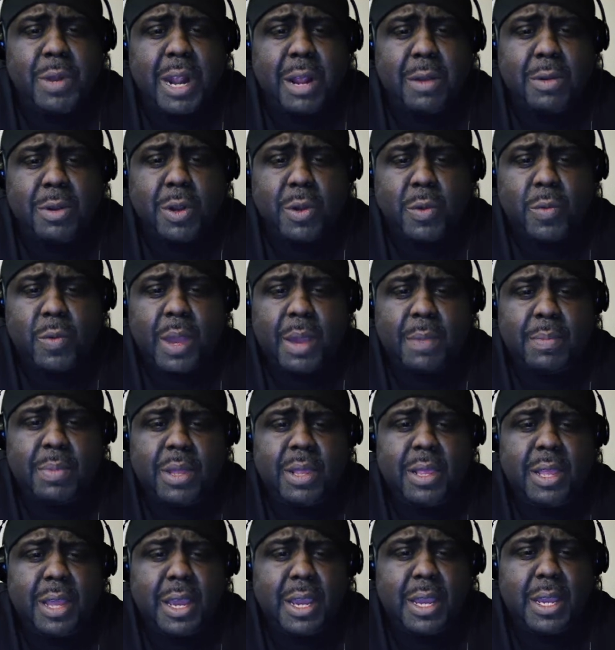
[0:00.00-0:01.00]
no weapon?
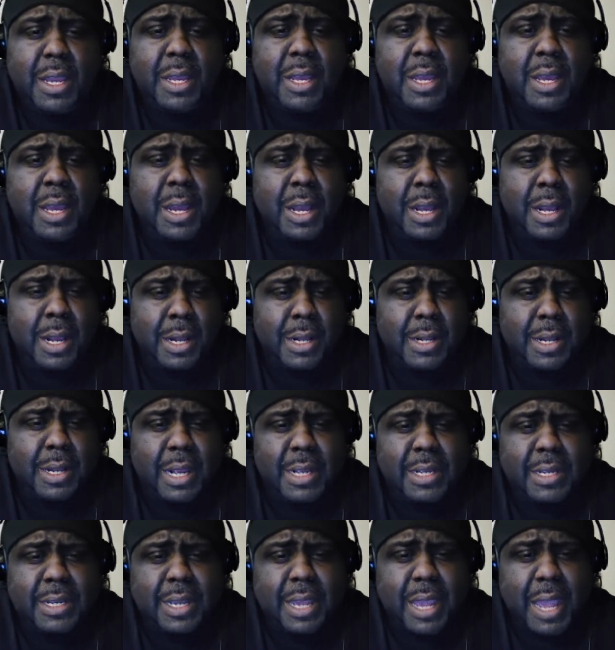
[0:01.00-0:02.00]
Like, that's
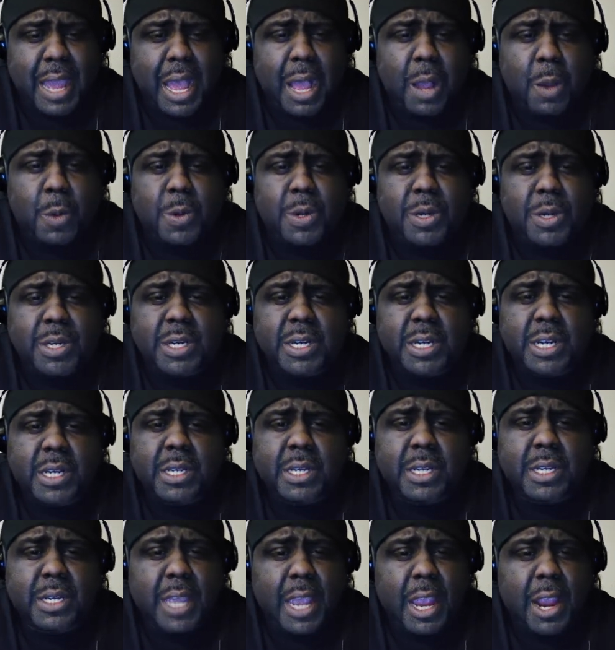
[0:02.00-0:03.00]
coward shit.
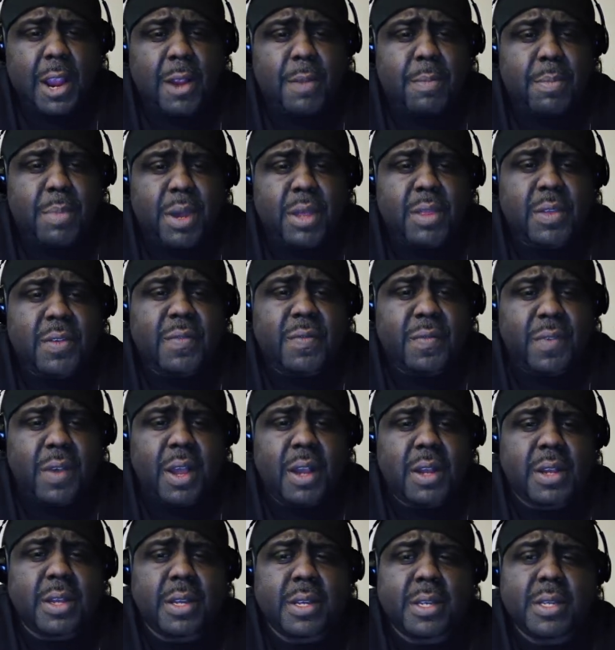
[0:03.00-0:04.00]
Scared
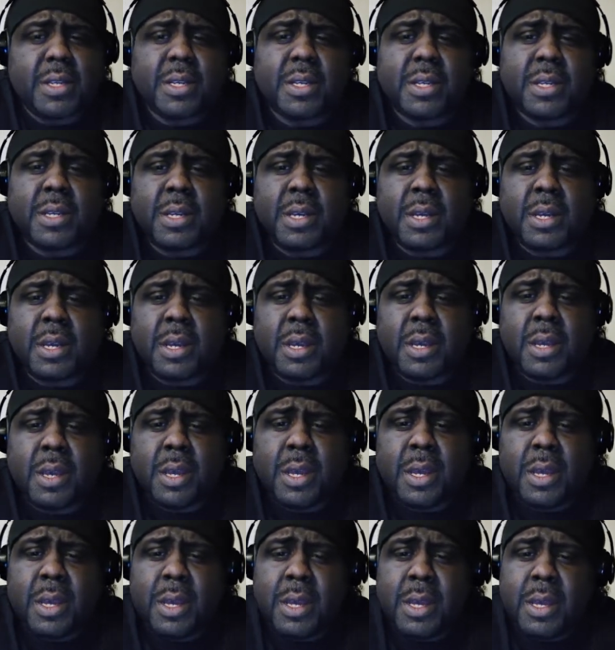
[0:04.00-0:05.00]
motherfuckers.
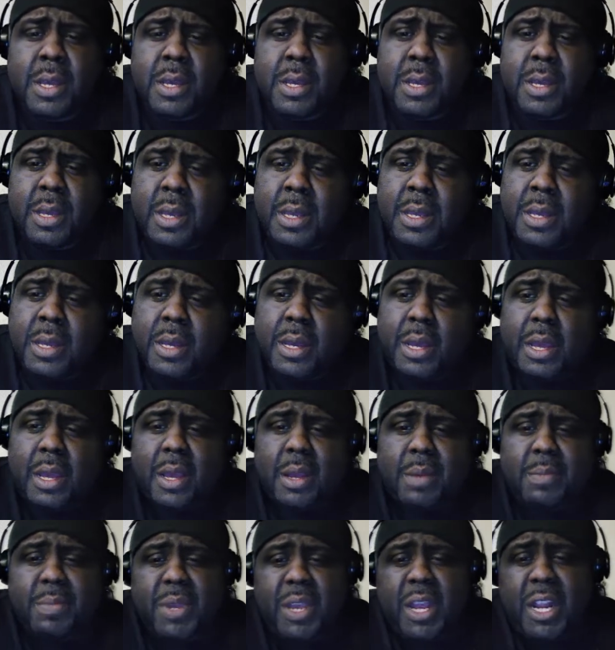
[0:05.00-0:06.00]
Um,
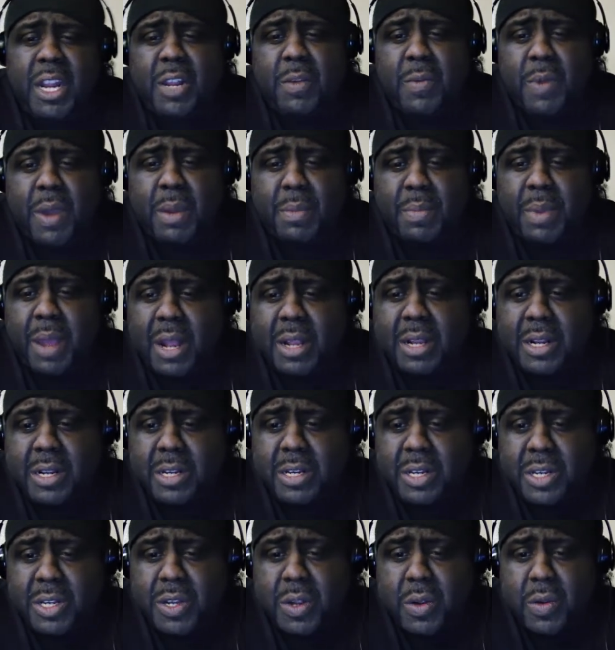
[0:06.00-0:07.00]
but anyway, back to the
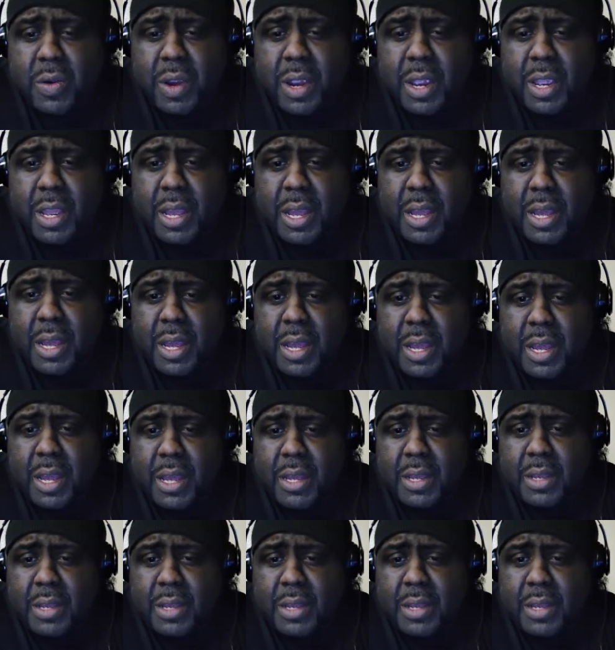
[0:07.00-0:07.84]
story. Uh,